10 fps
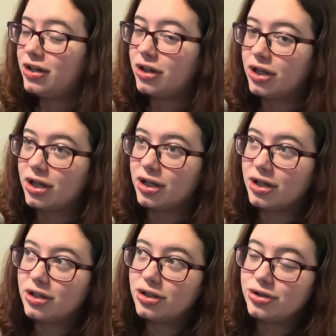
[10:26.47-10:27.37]

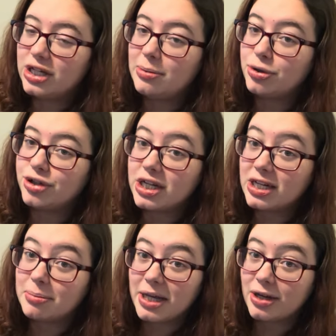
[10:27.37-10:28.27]
the cream green
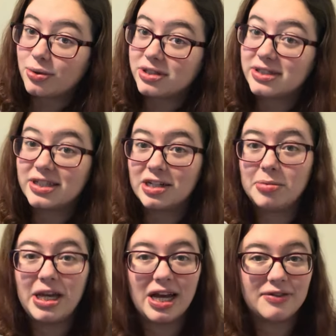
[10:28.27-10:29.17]
and pink one's gonna
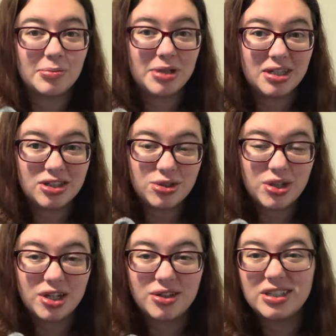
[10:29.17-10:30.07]
be kind of a build as you
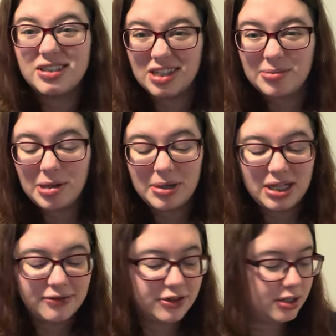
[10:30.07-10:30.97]
go because it's gonna be a bit
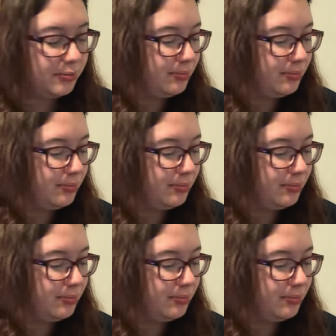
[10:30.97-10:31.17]
different.